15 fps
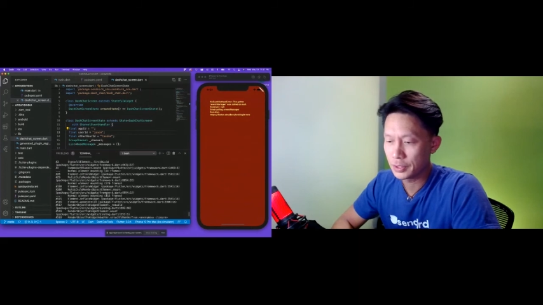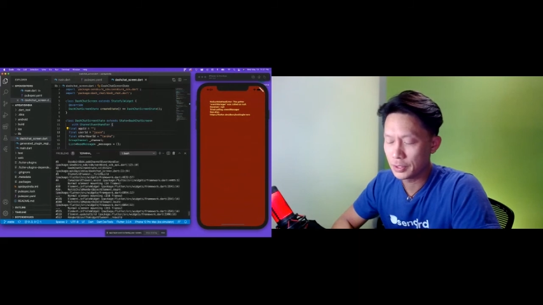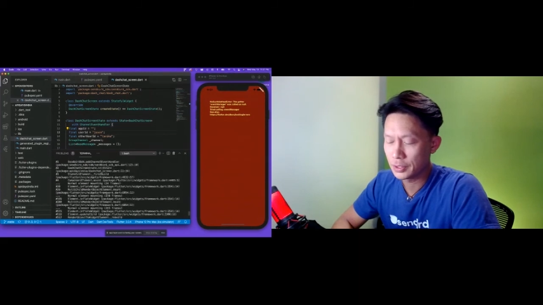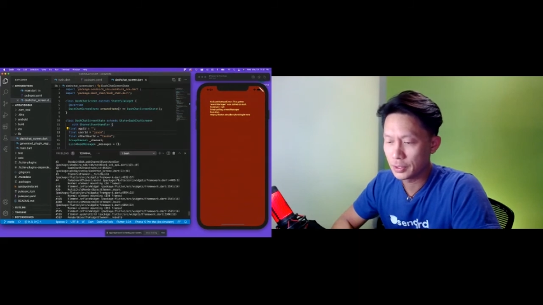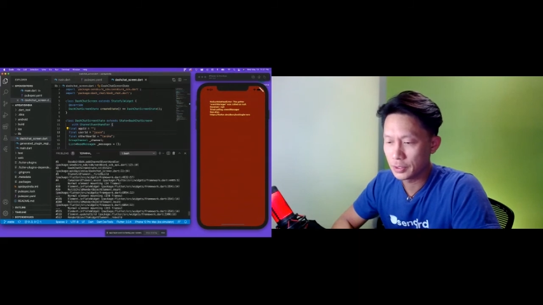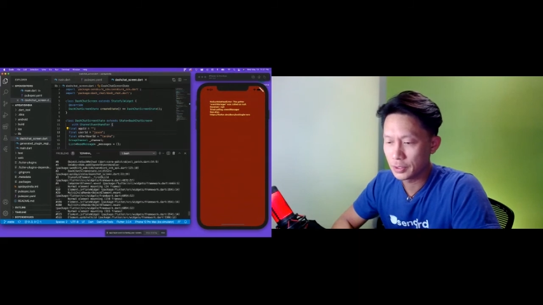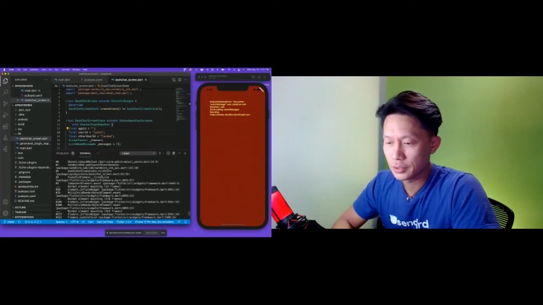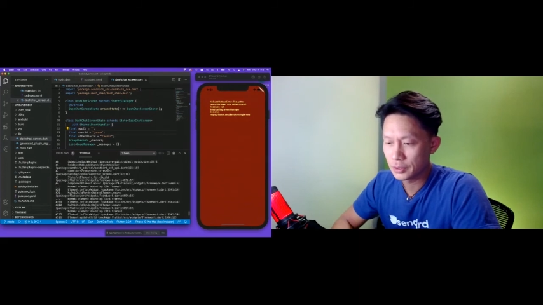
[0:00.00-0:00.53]

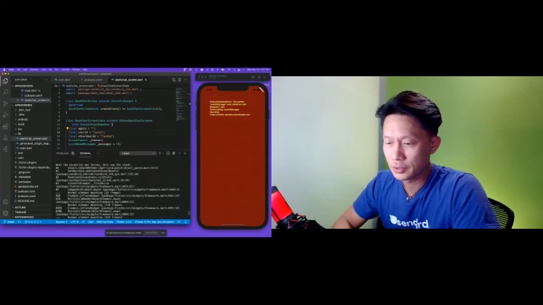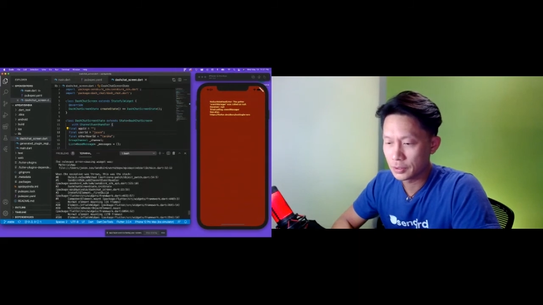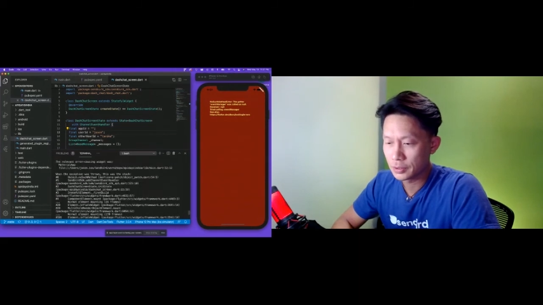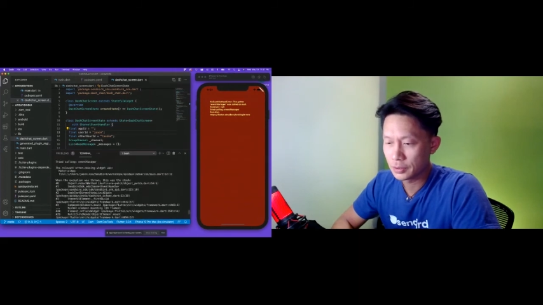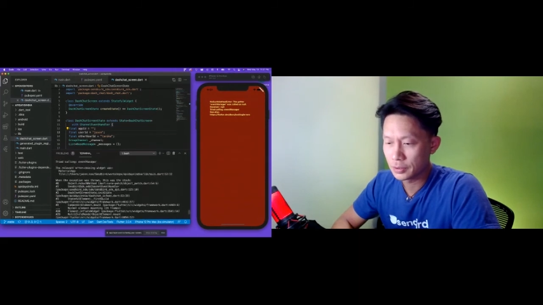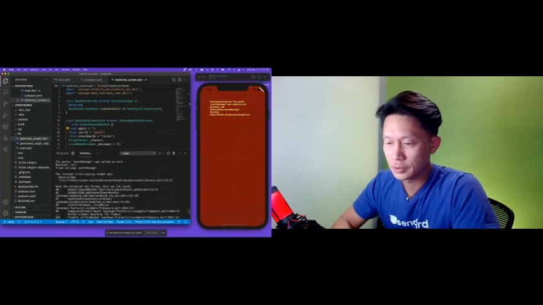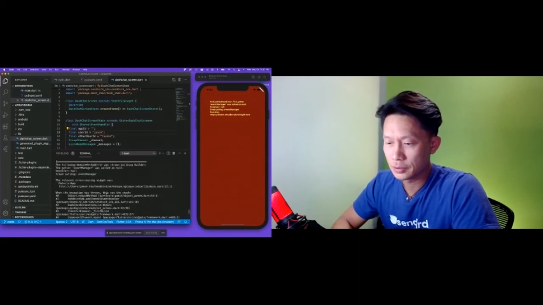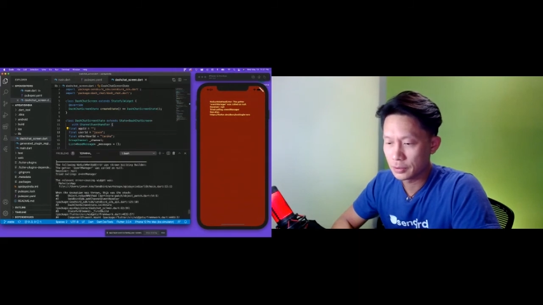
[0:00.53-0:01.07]

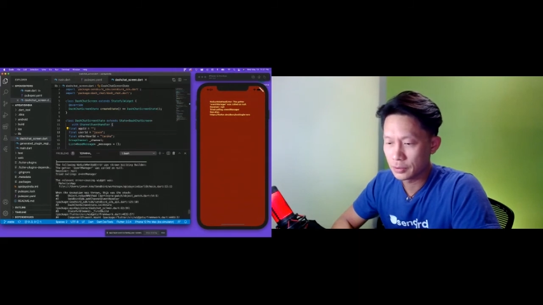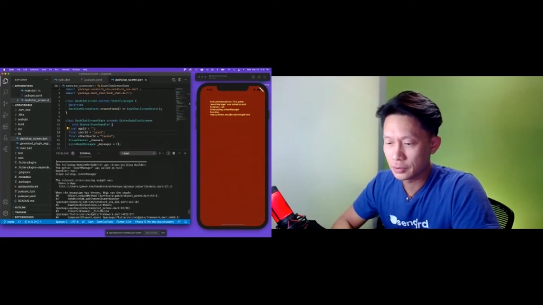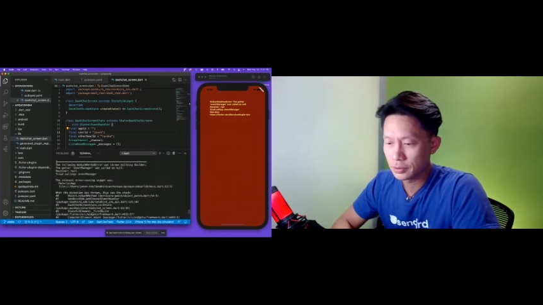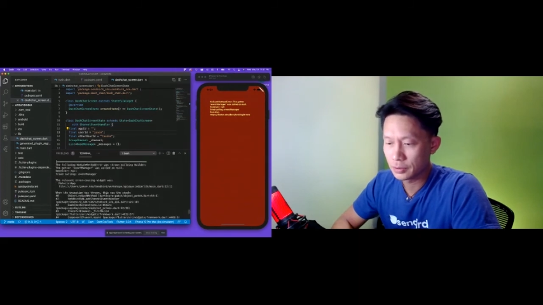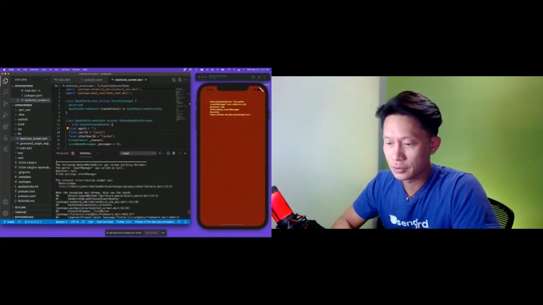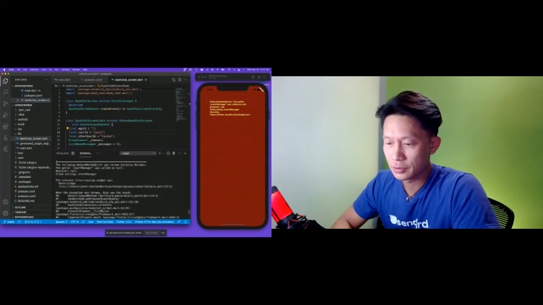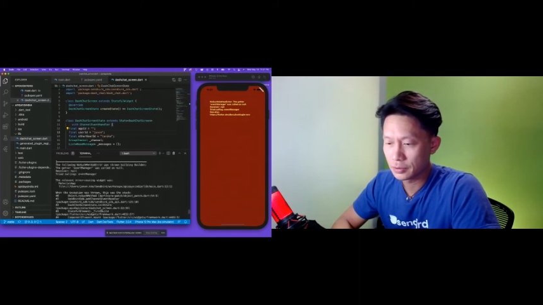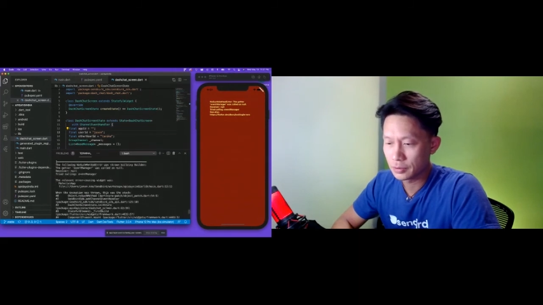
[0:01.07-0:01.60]

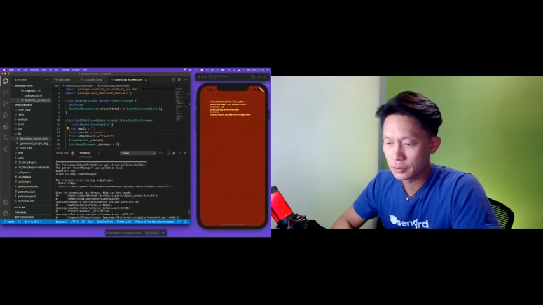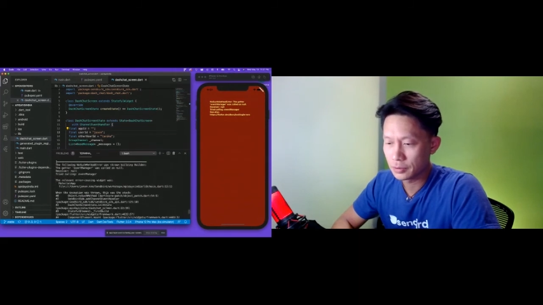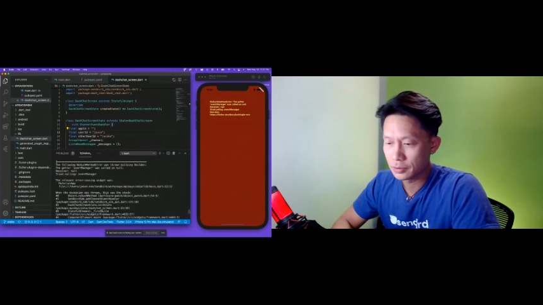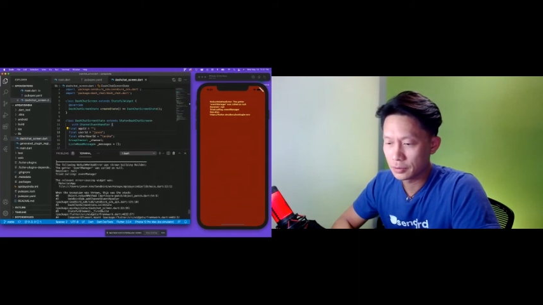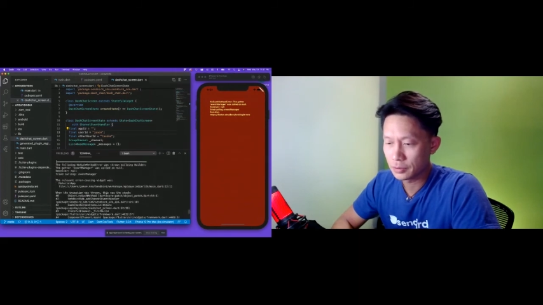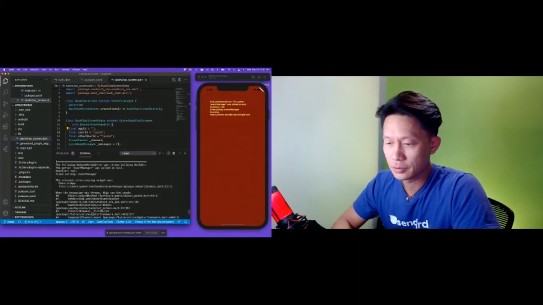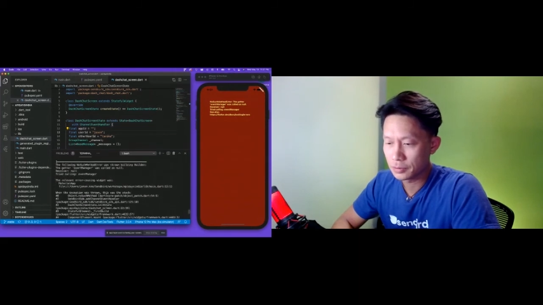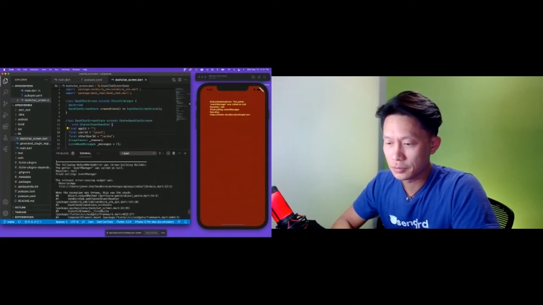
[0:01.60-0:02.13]

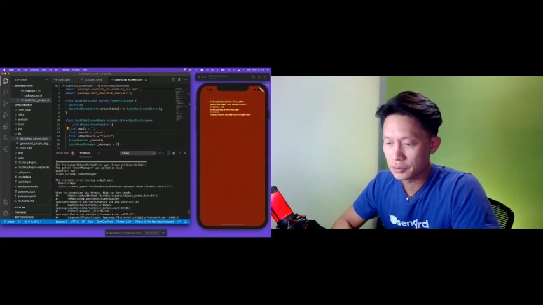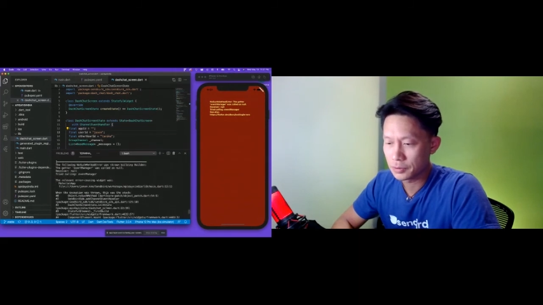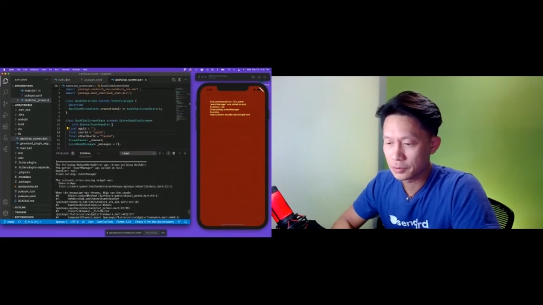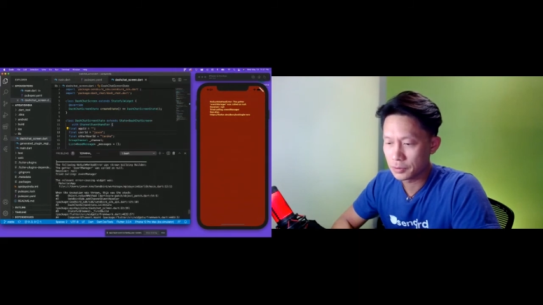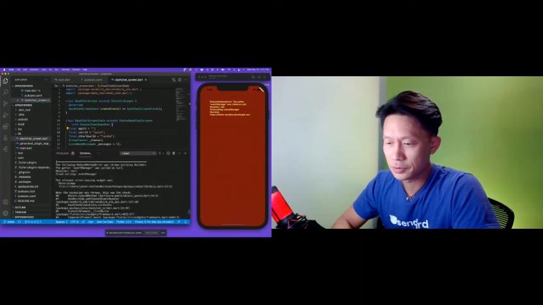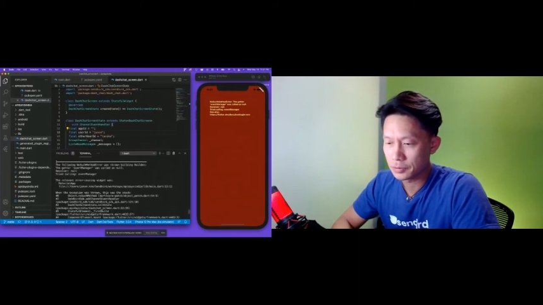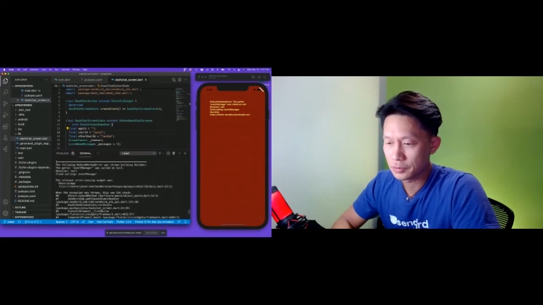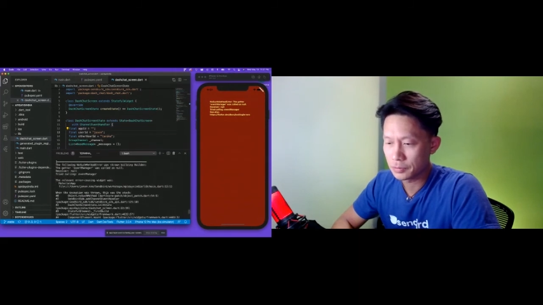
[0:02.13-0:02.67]

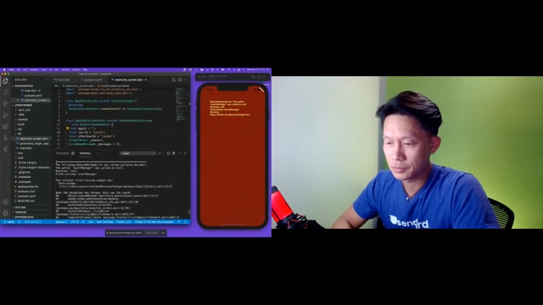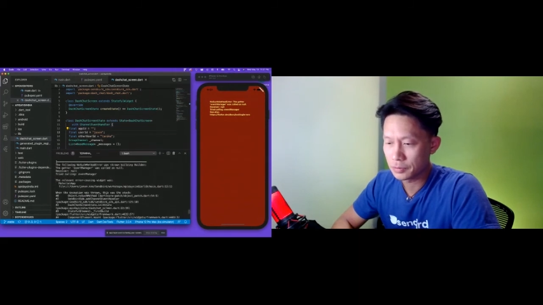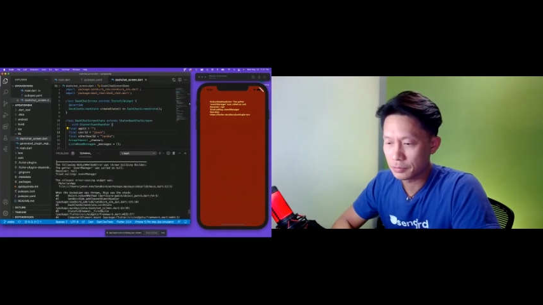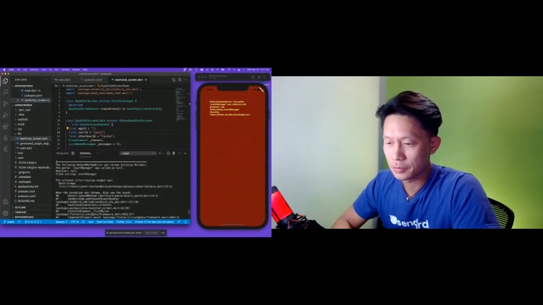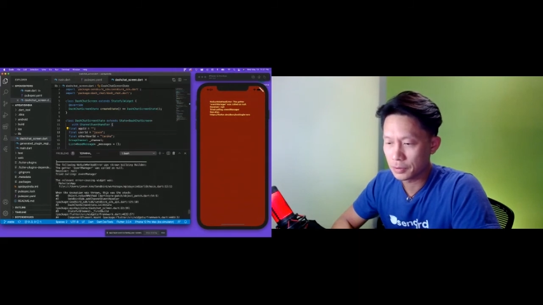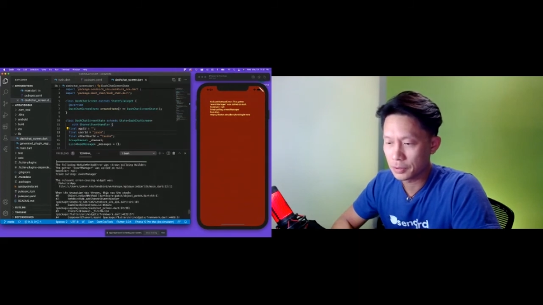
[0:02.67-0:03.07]
[no speech]